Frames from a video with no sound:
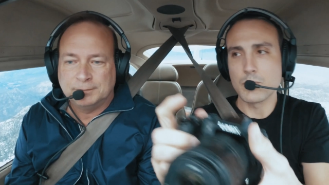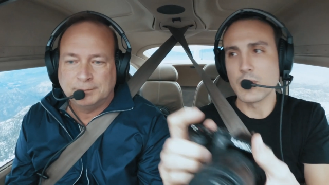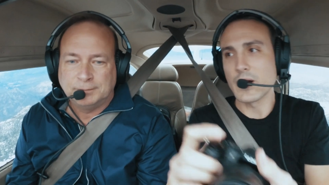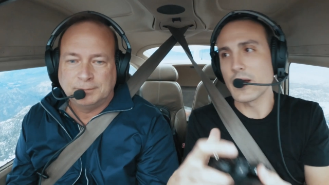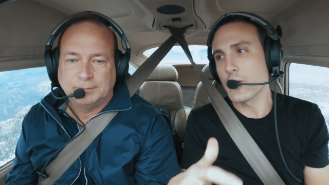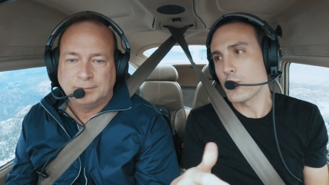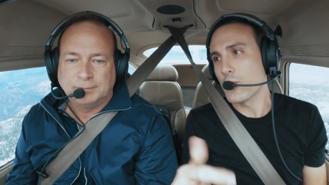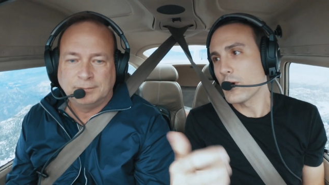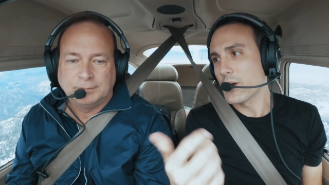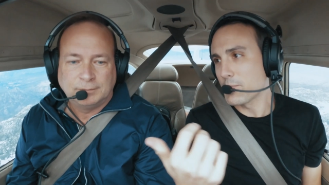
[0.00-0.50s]
Speaker 1: By
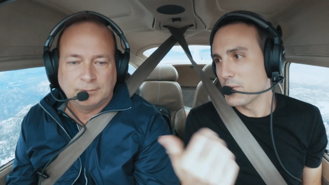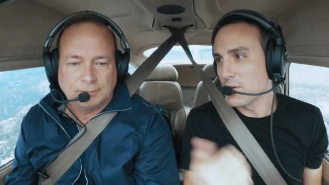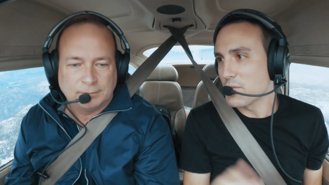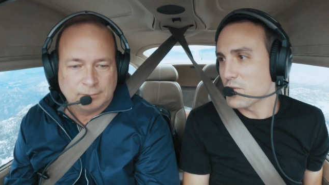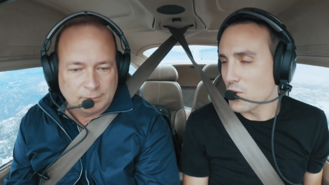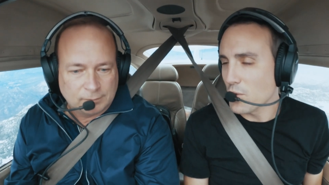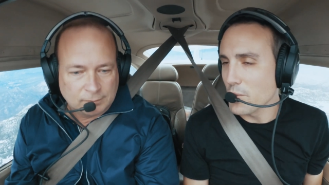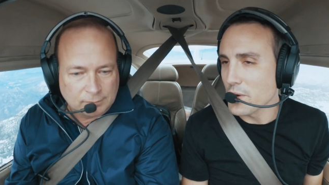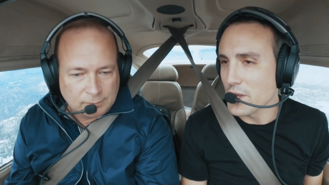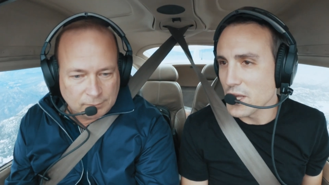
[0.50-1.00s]
the way,
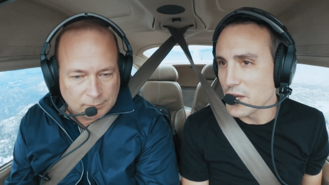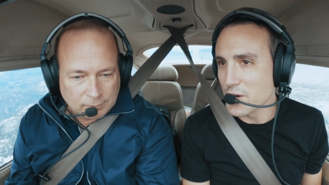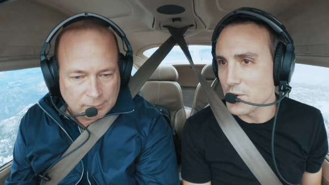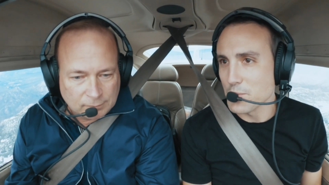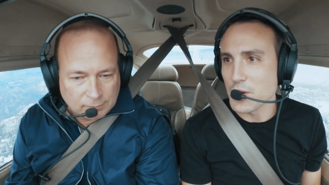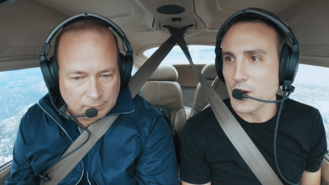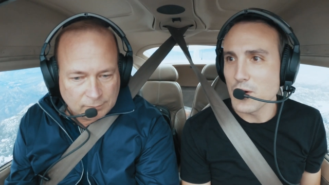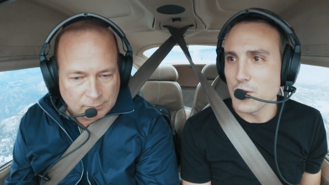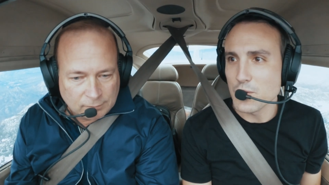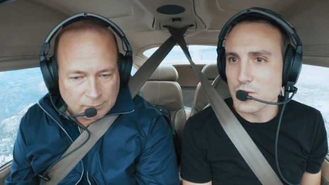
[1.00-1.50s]
before we let them
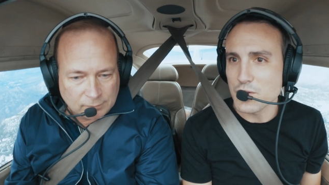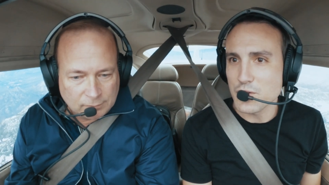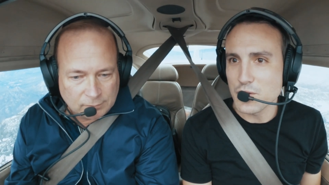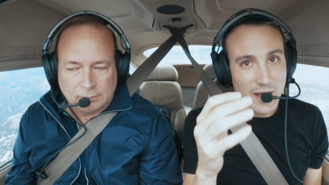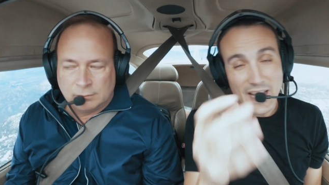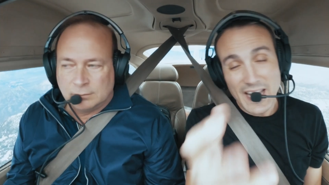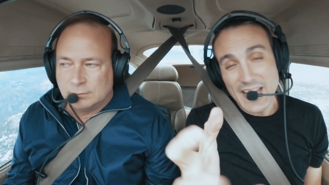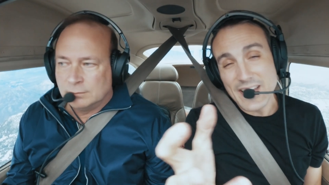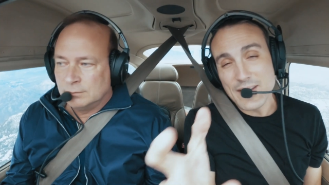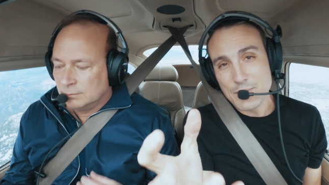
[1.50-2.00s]
go, too,
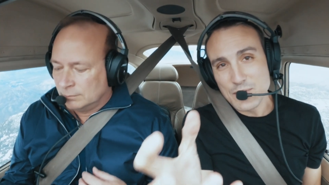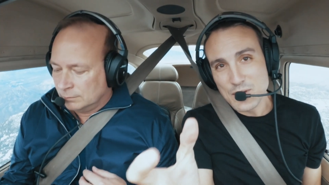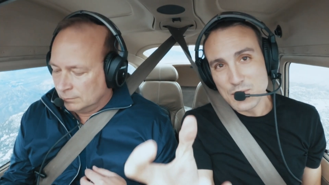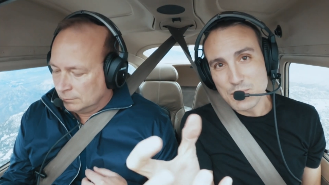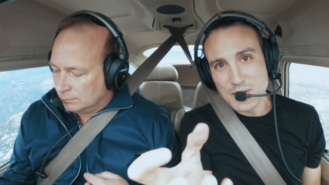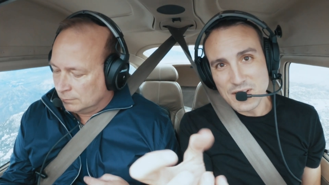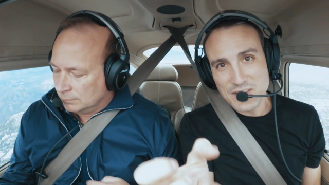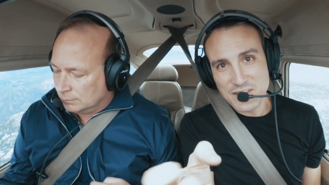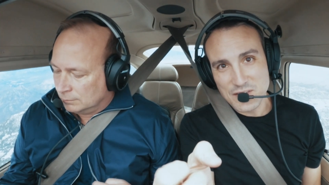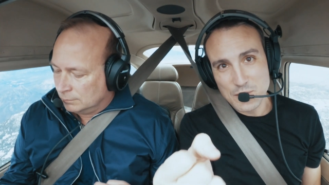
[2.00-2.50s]
Adam, you'd
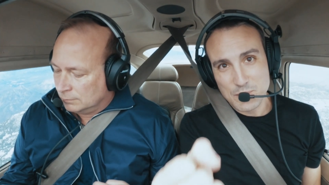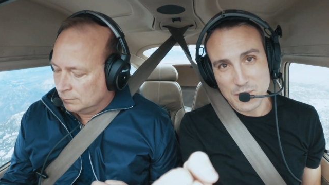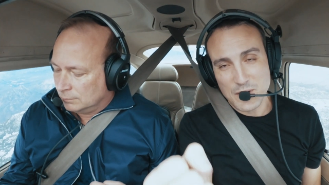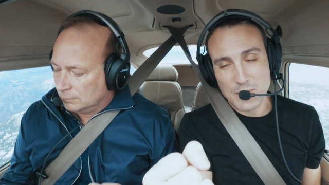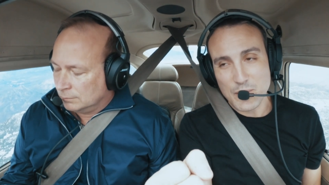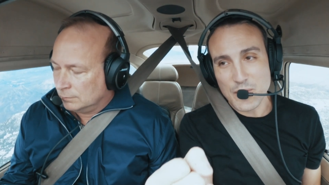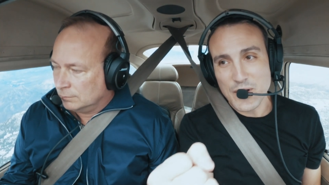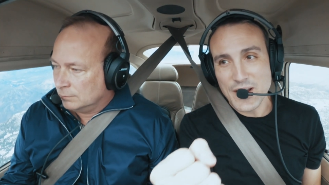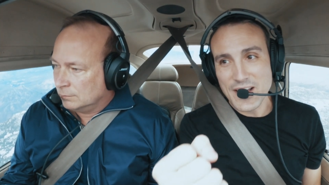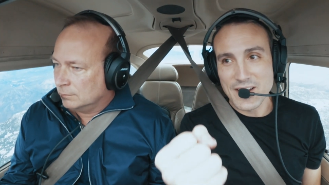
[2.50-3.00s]
be super
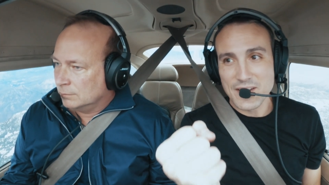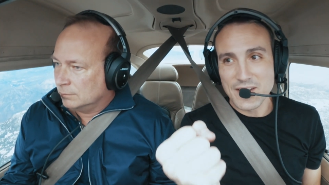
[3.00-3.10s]
proud.